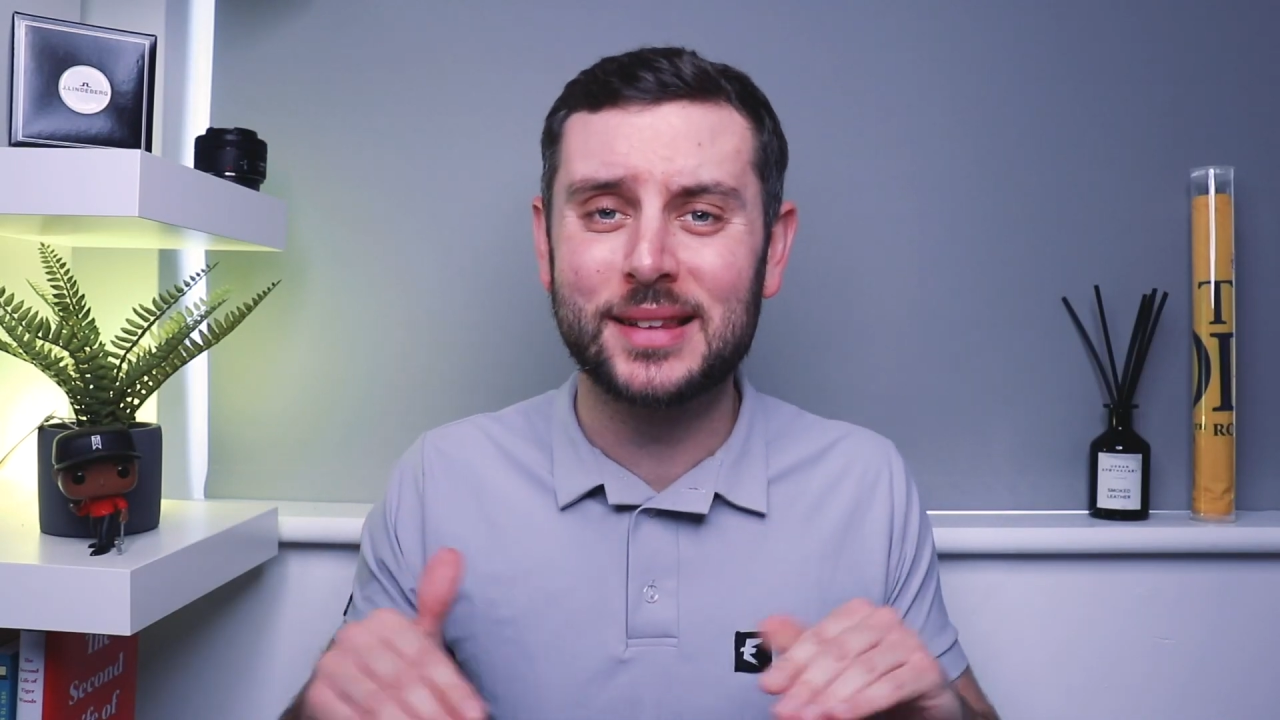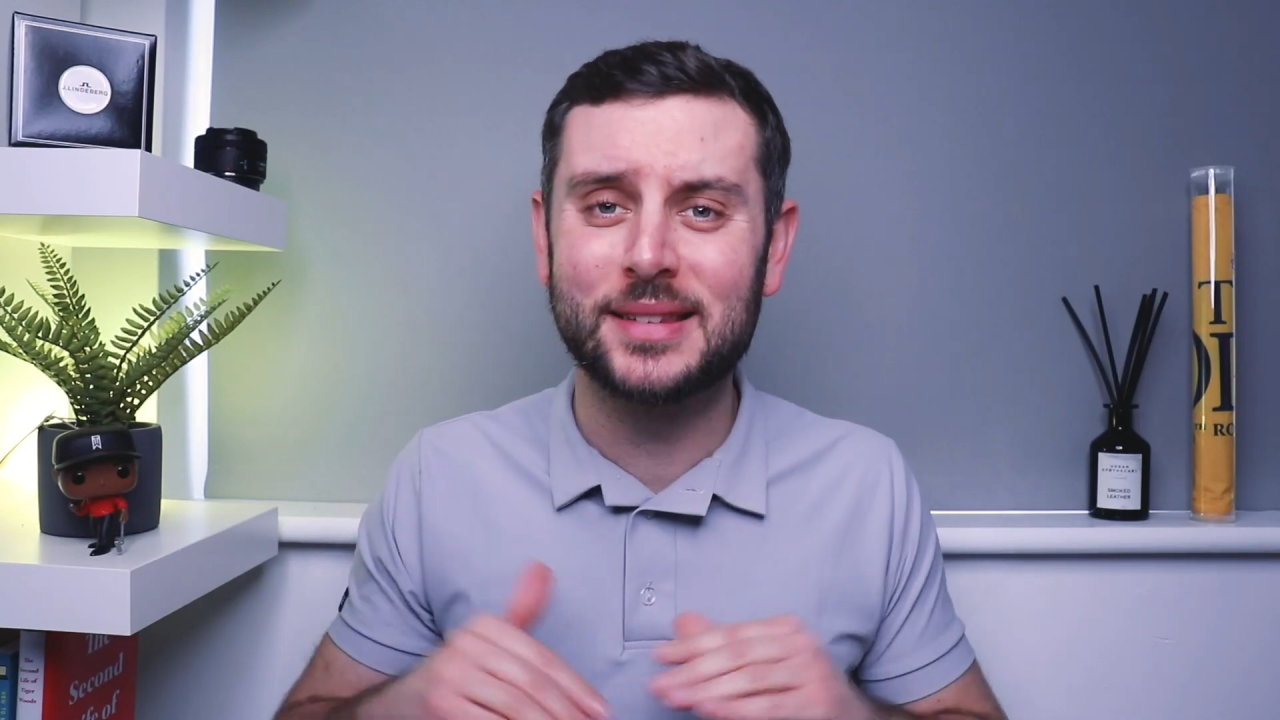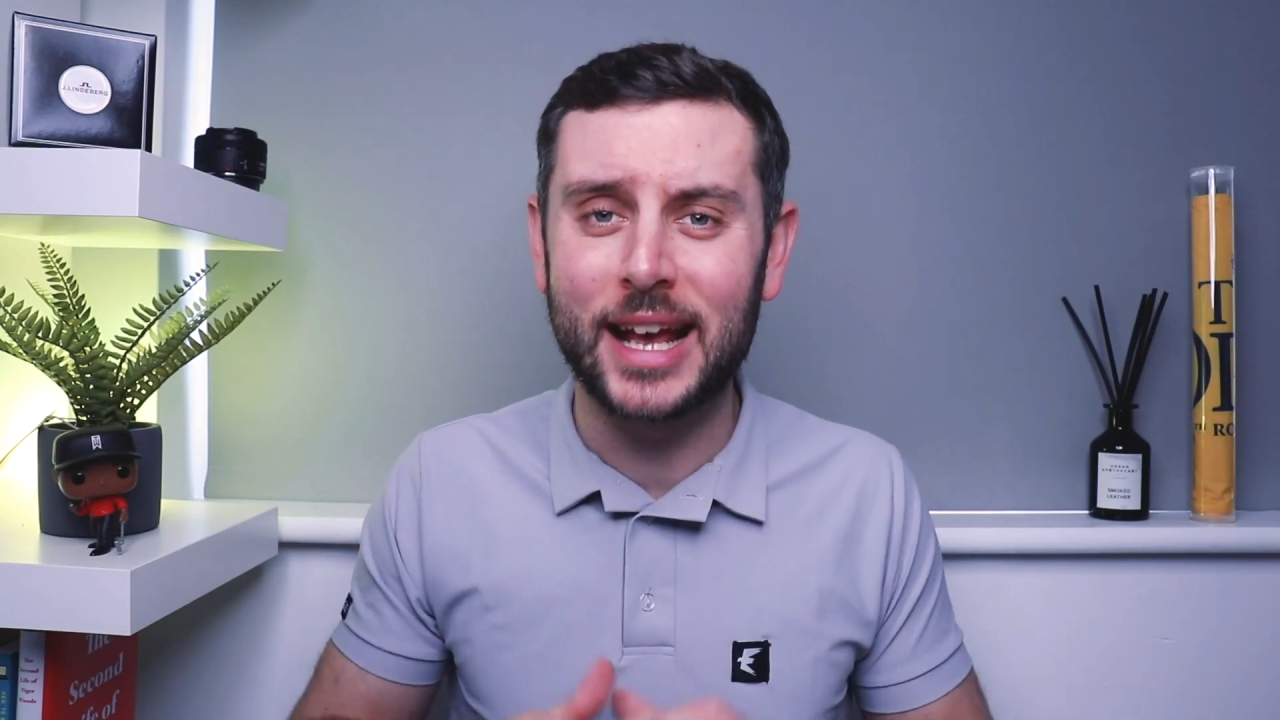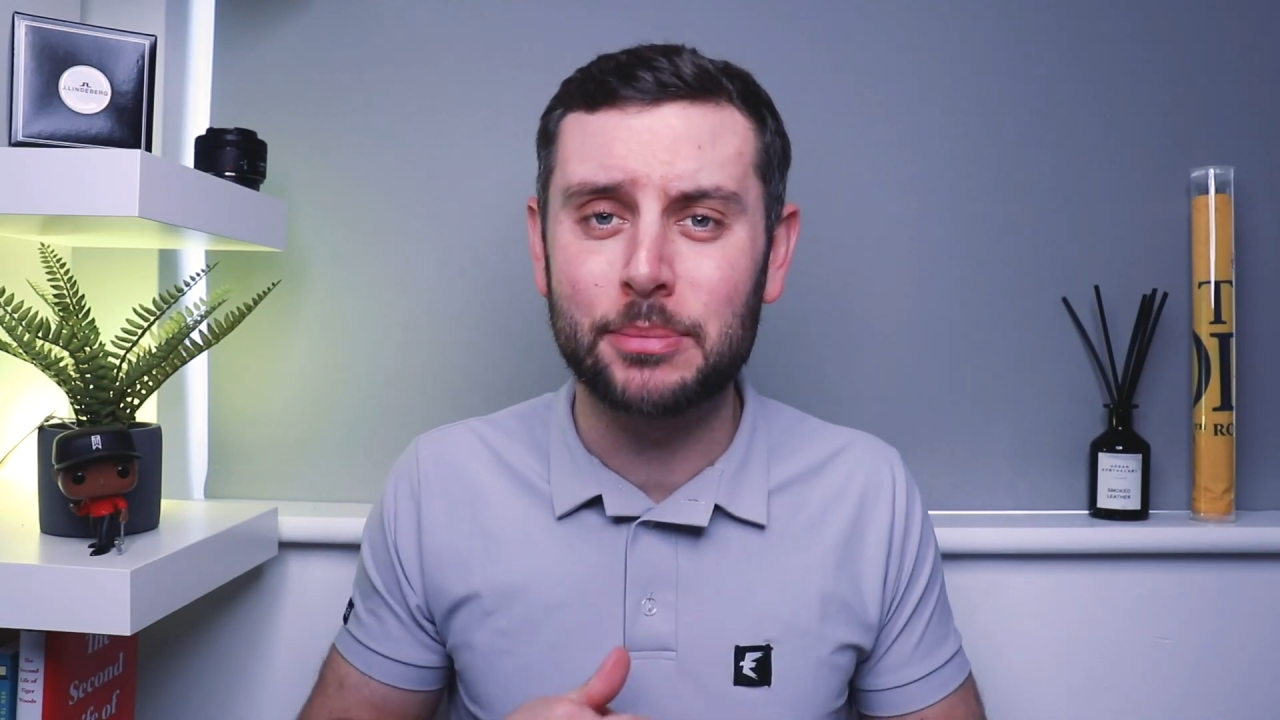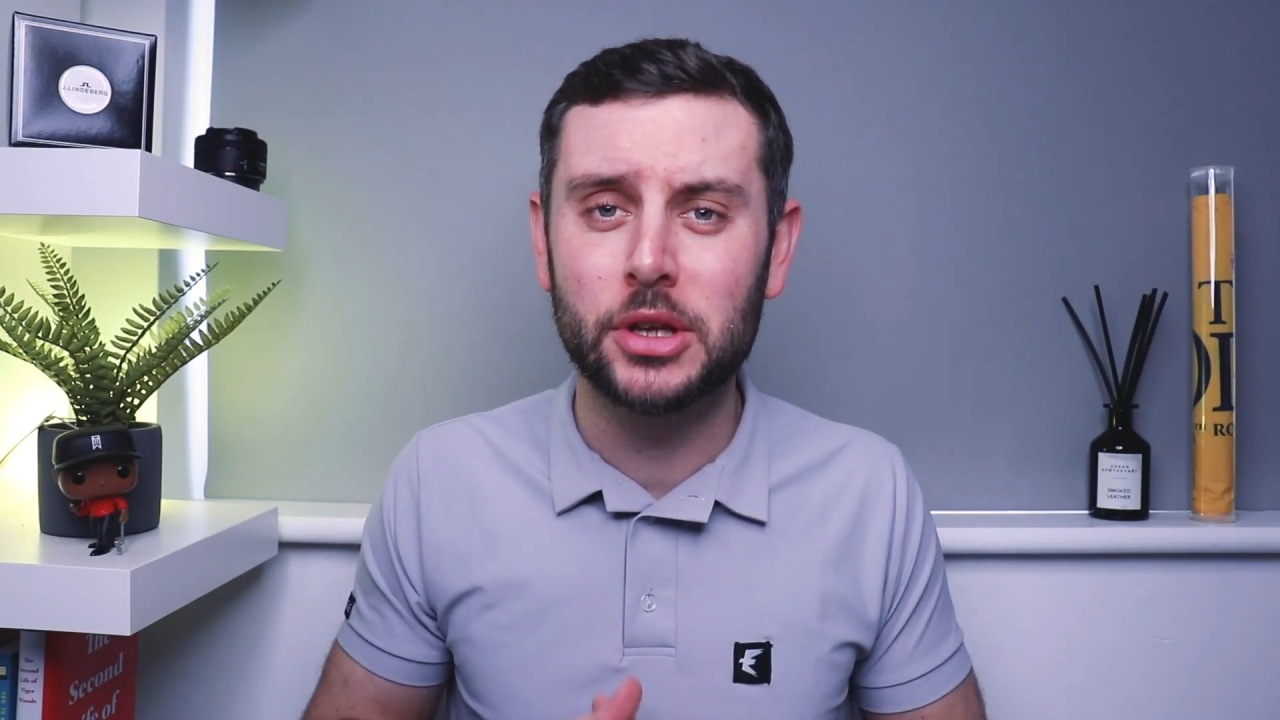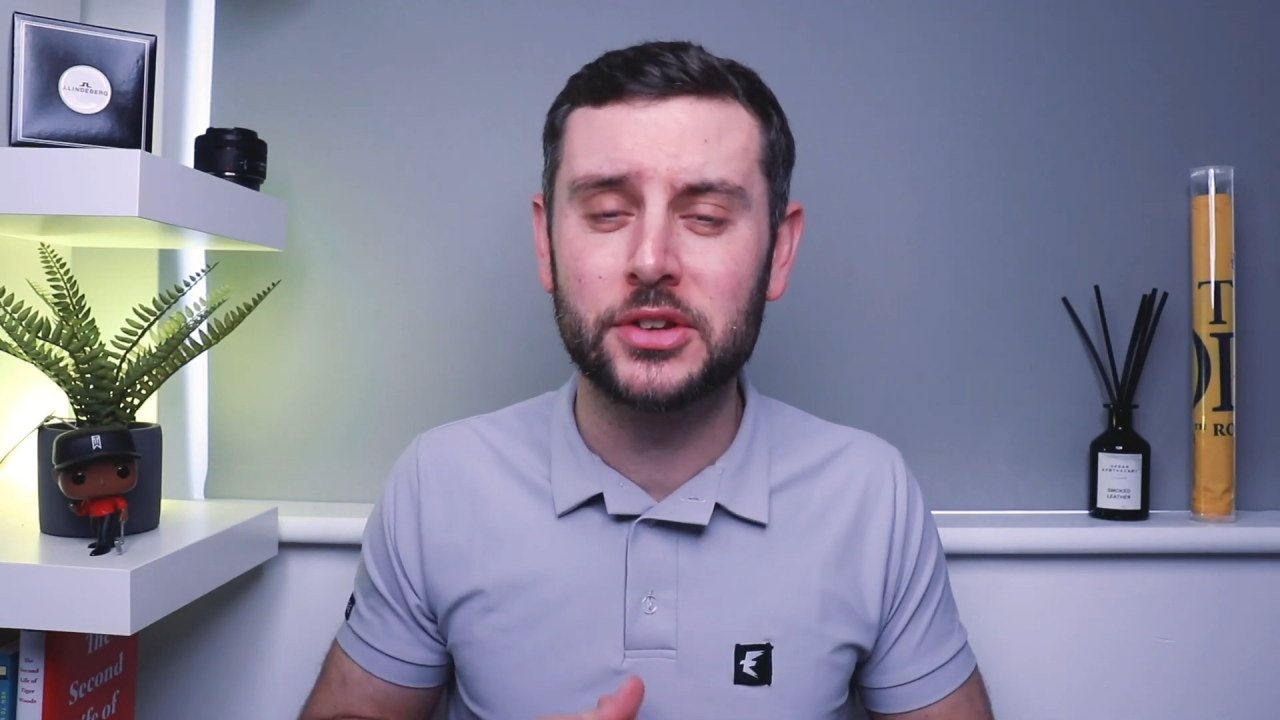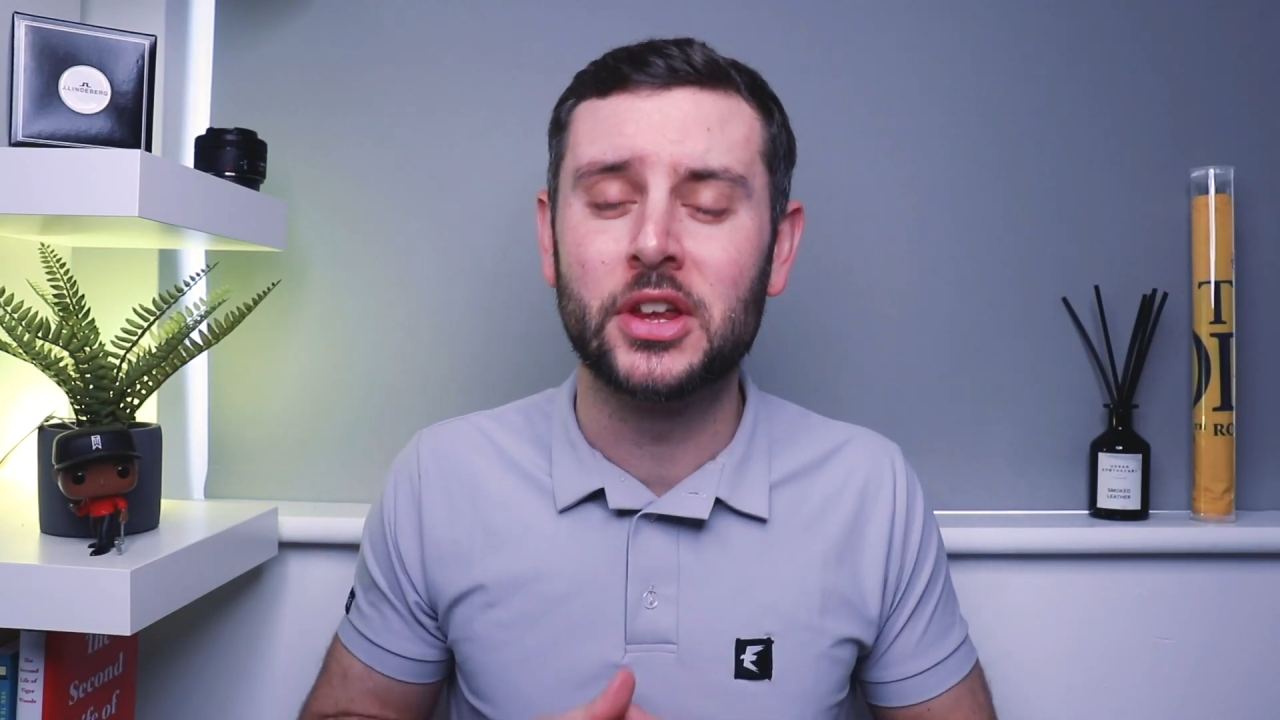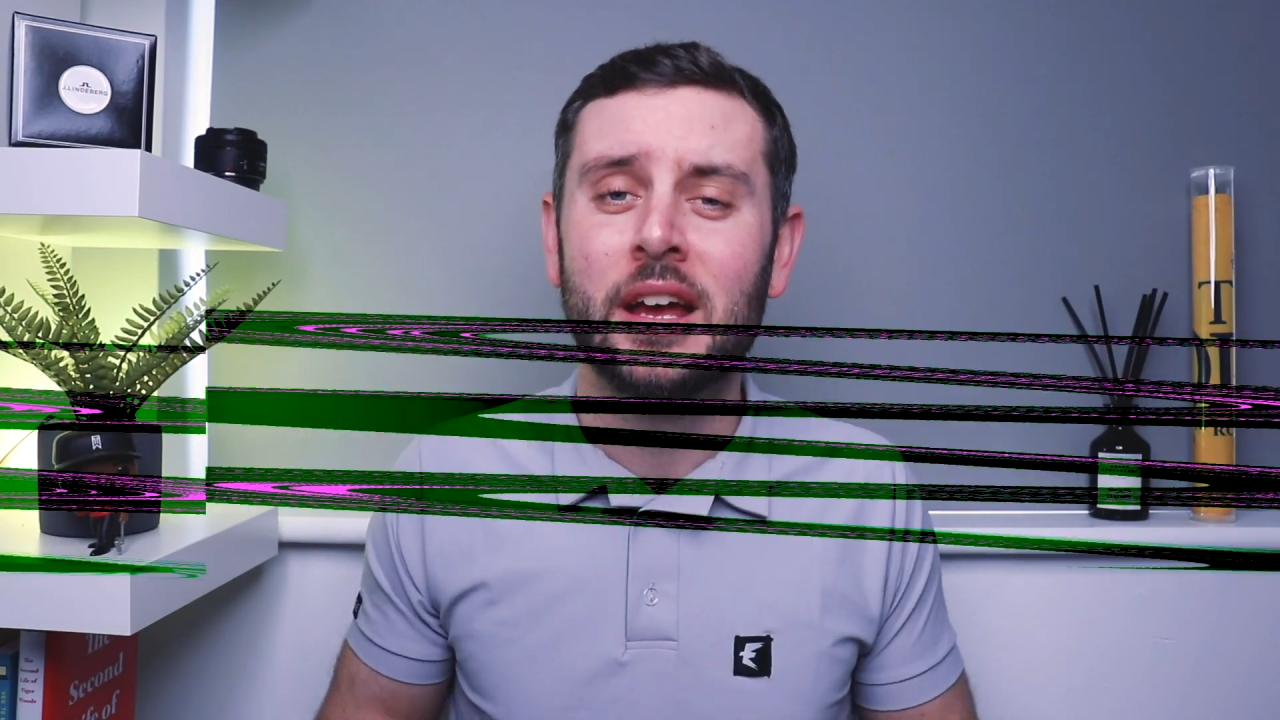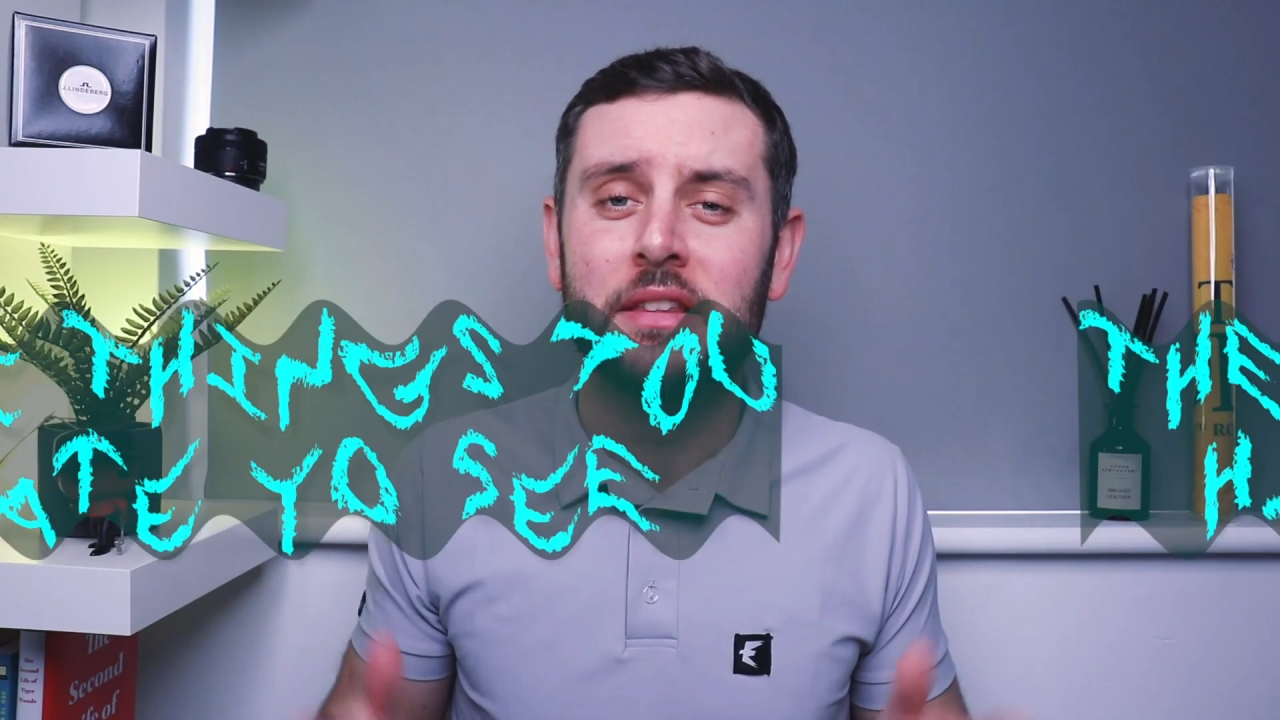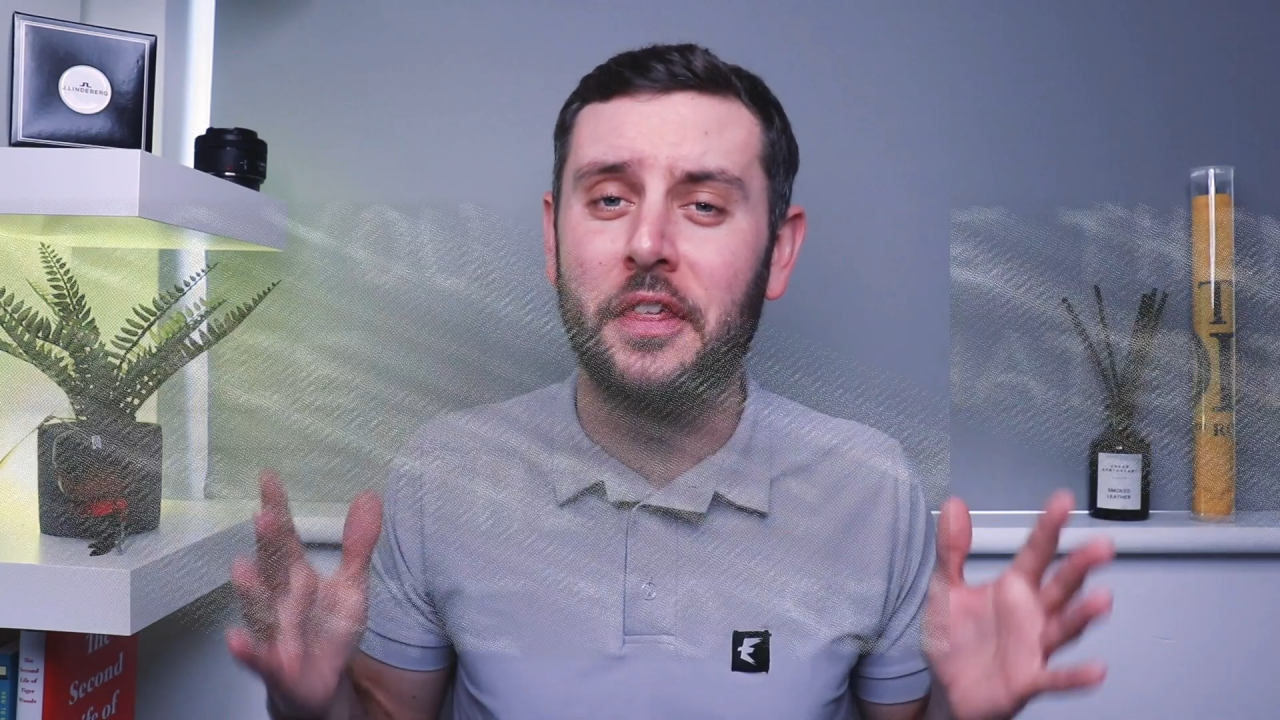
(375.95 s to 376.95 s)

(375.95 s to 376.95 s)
segment,